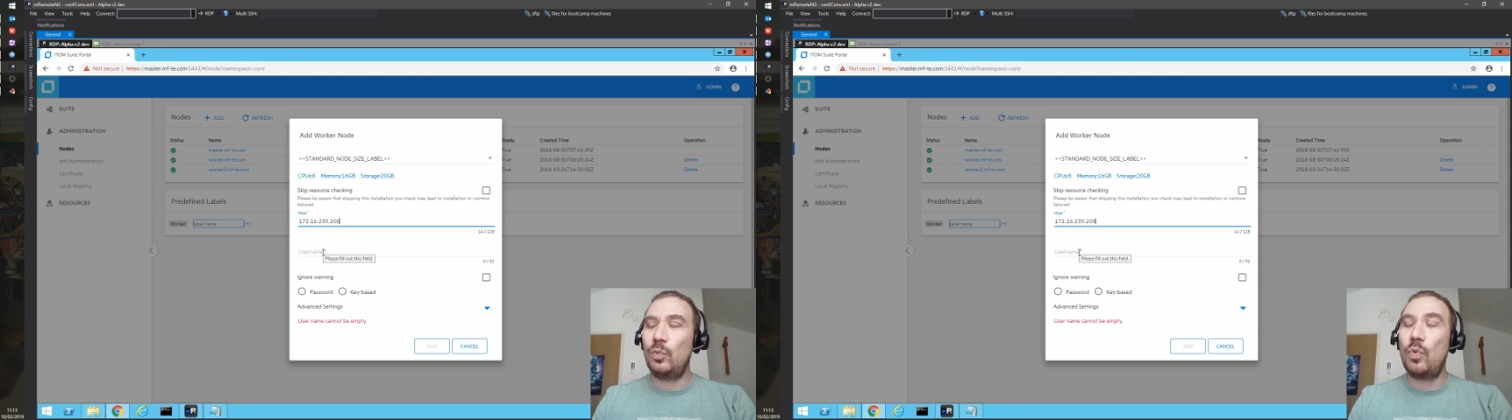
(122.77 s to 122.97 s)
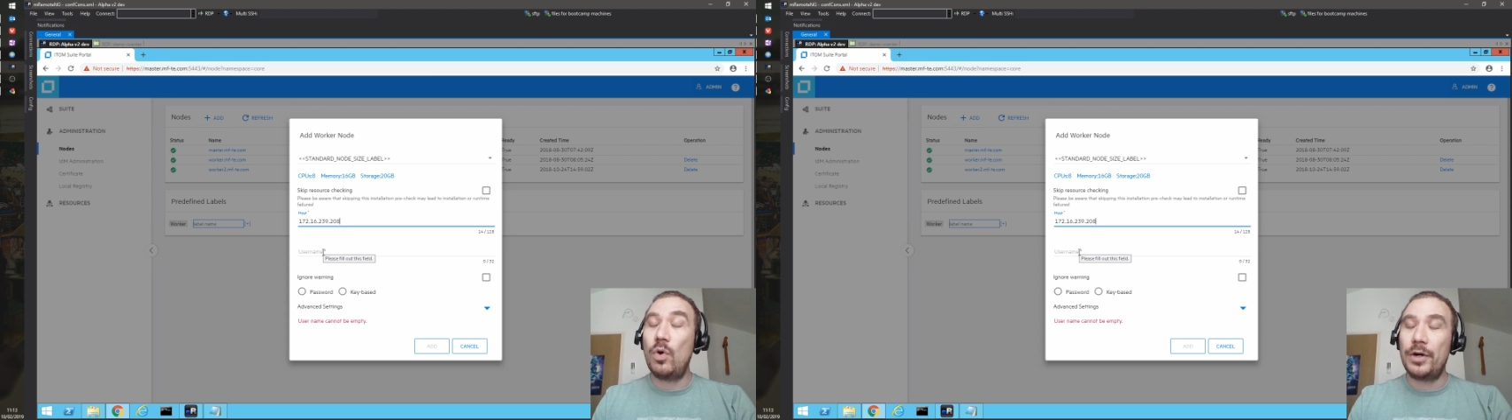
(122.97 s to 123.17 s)

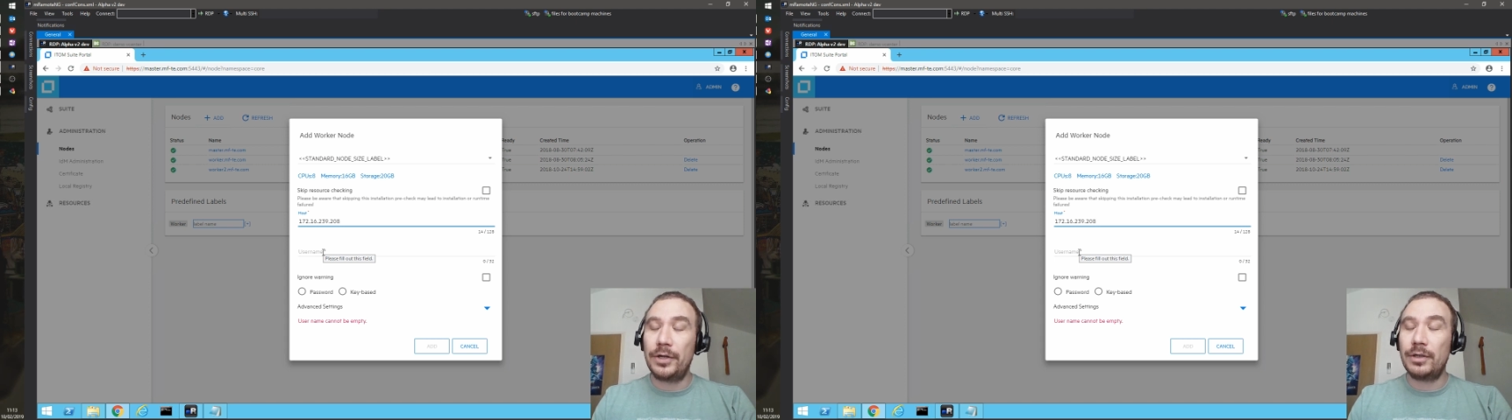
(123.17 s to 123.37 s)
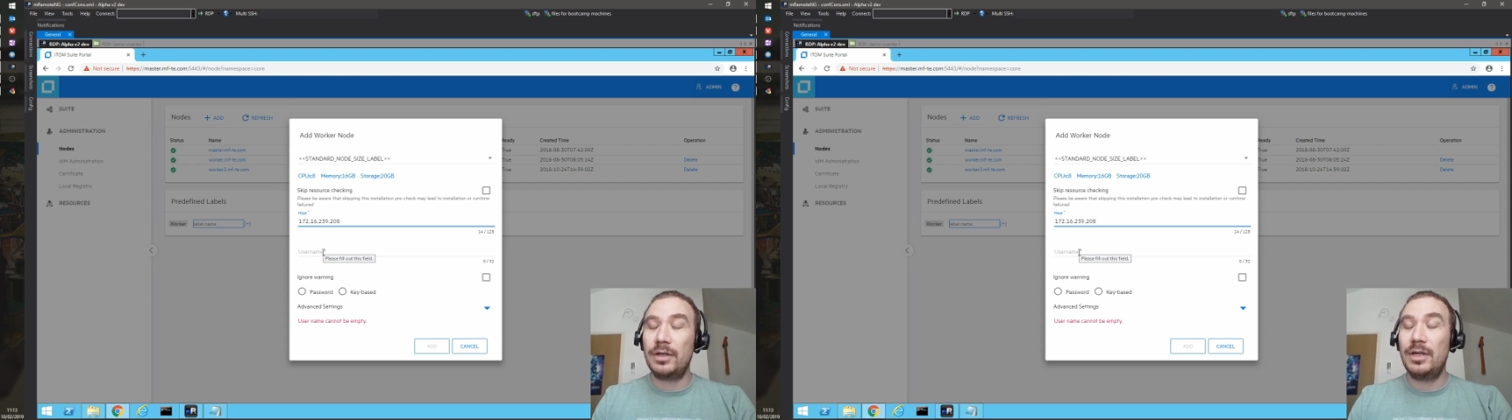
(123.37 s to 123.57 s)

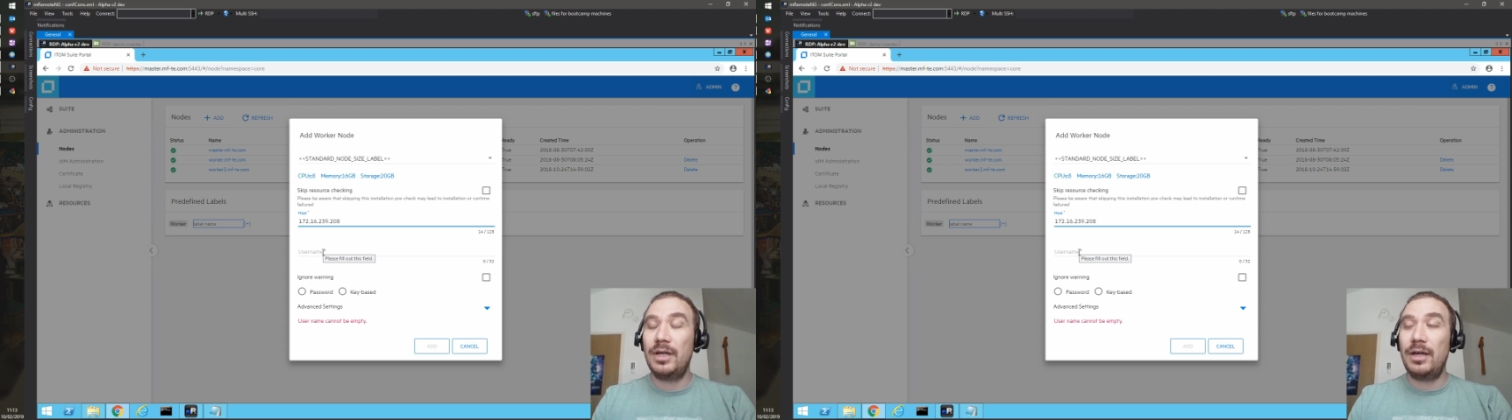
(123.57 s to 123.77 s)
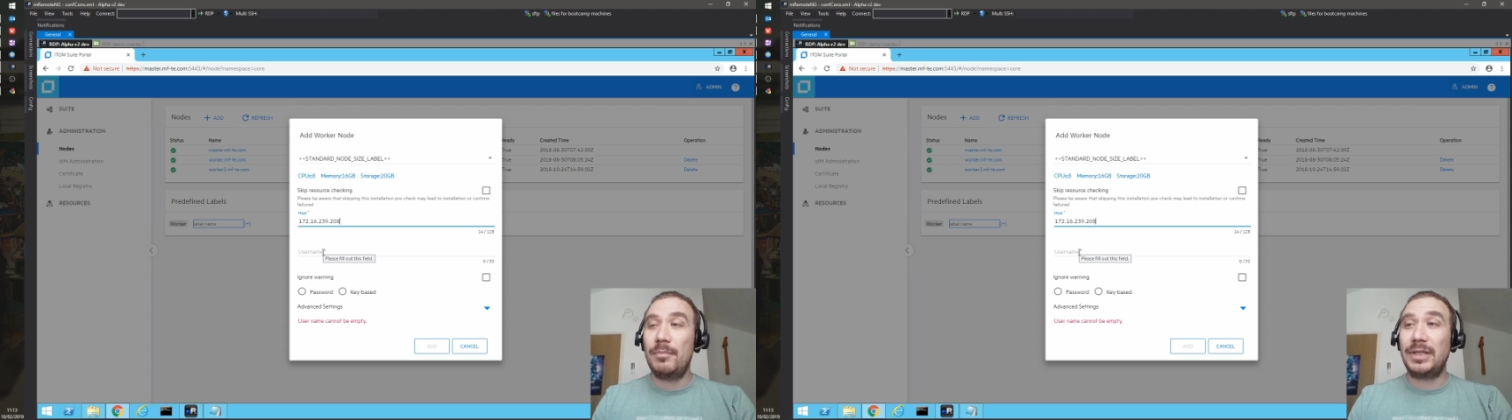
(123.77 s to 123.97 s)
work,
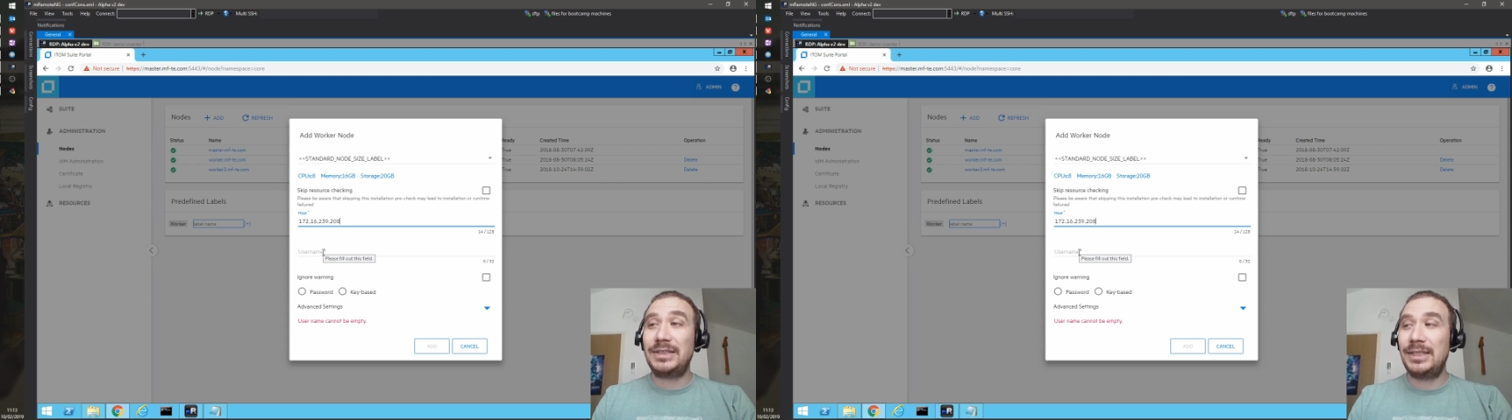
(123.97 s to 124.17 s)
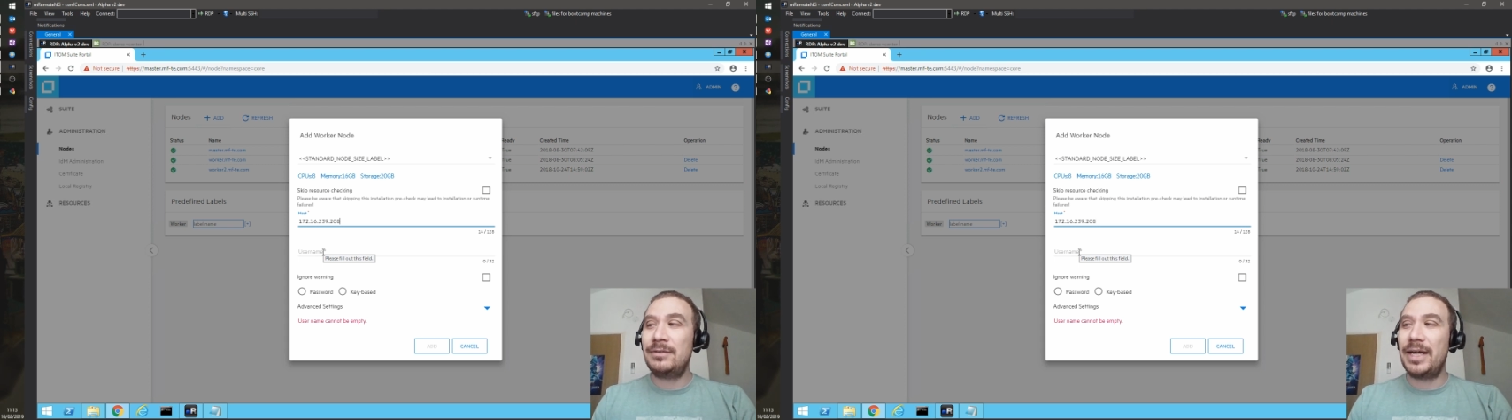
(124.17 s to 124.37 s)
but
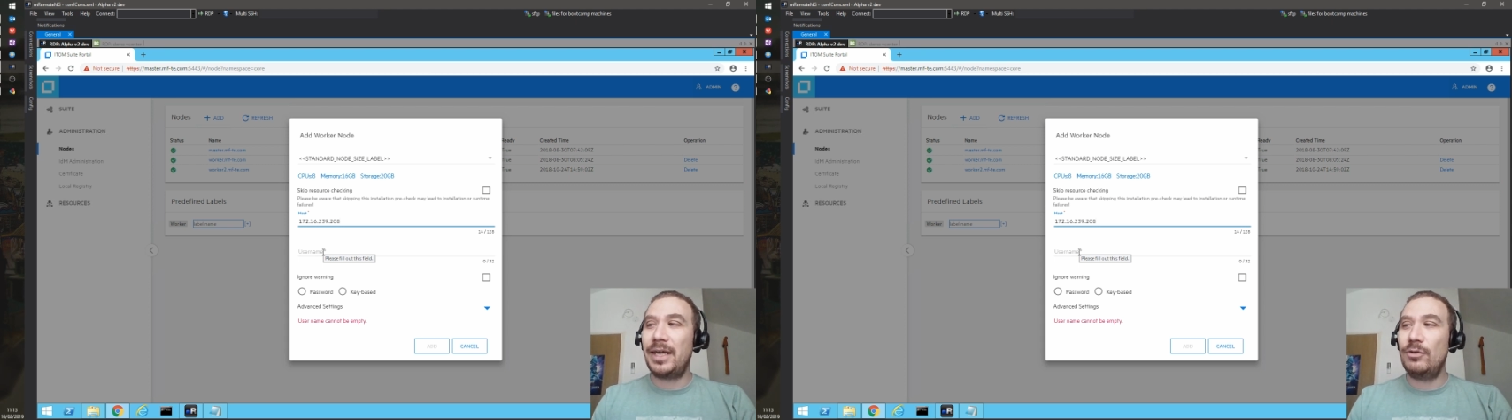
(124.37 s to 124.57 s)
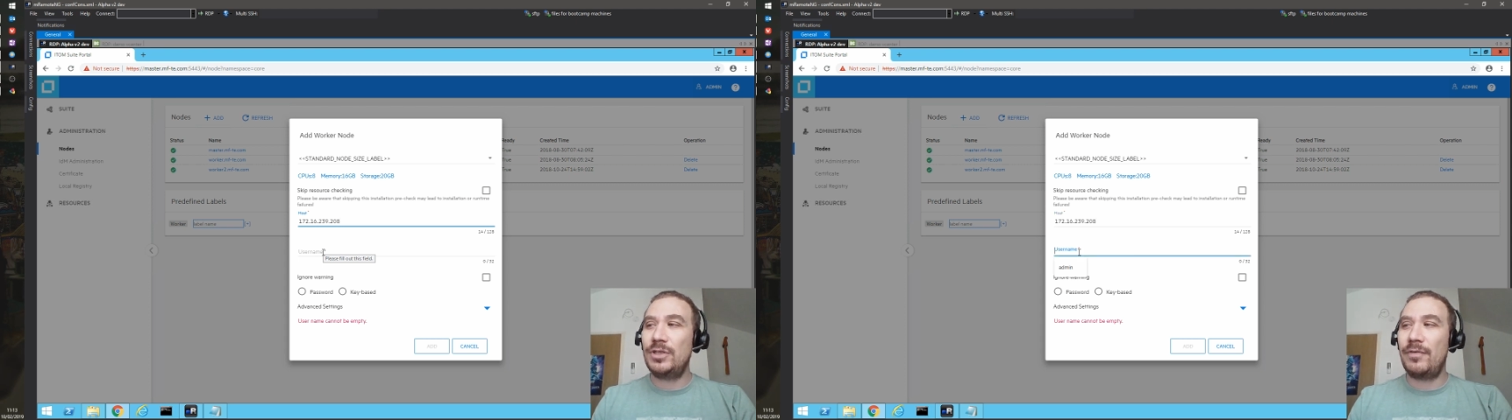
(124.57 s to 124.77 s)
still I
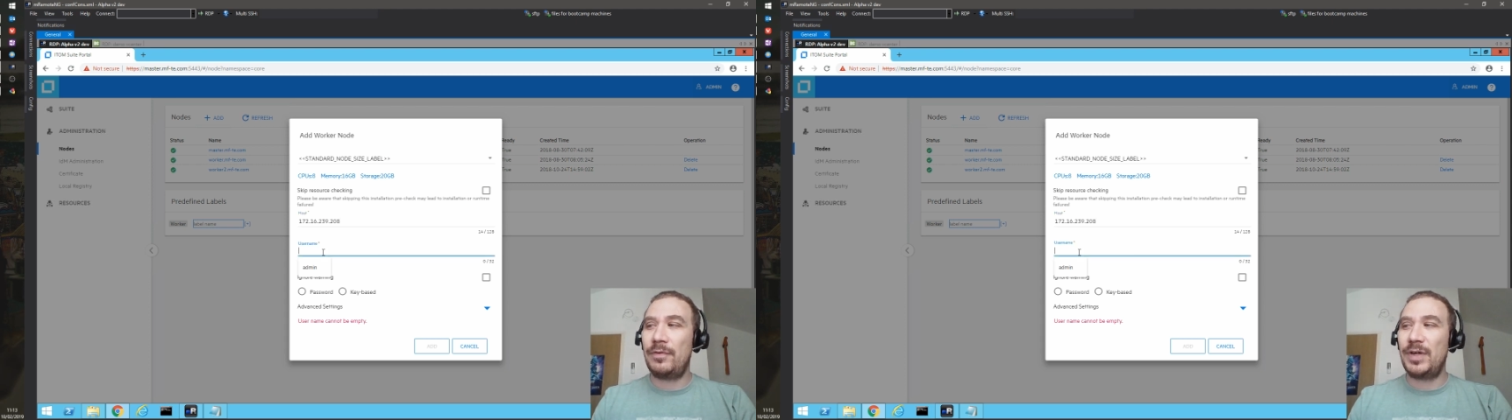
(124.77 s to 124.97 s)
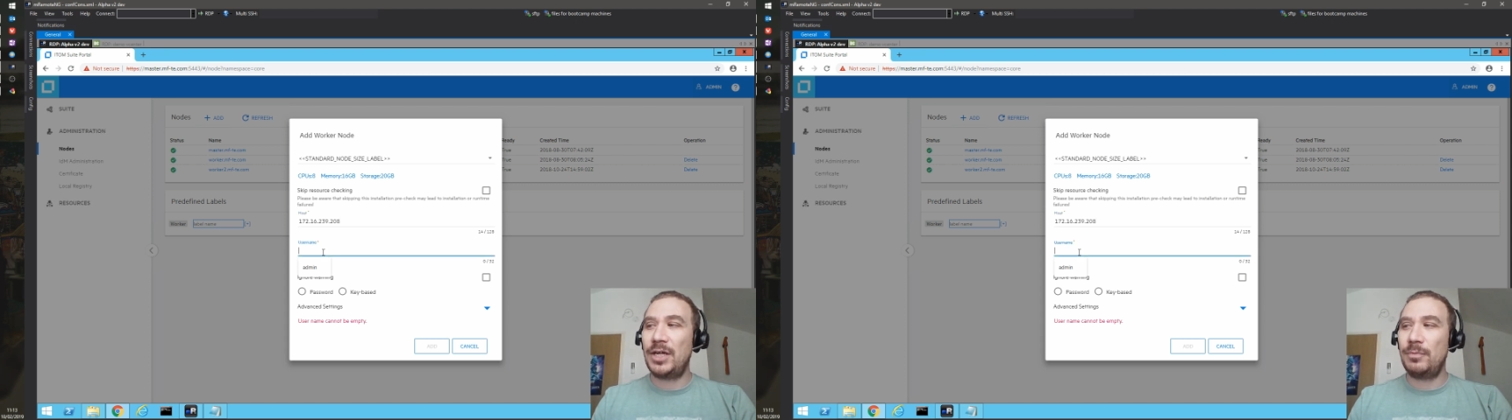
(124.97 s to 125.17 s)
can use the
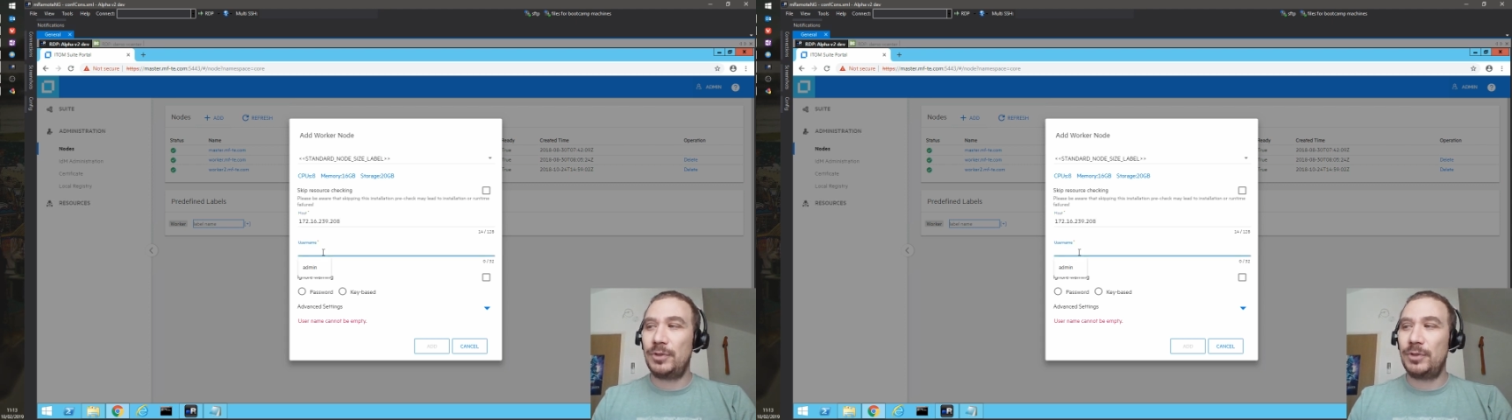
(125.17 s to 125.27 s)
verification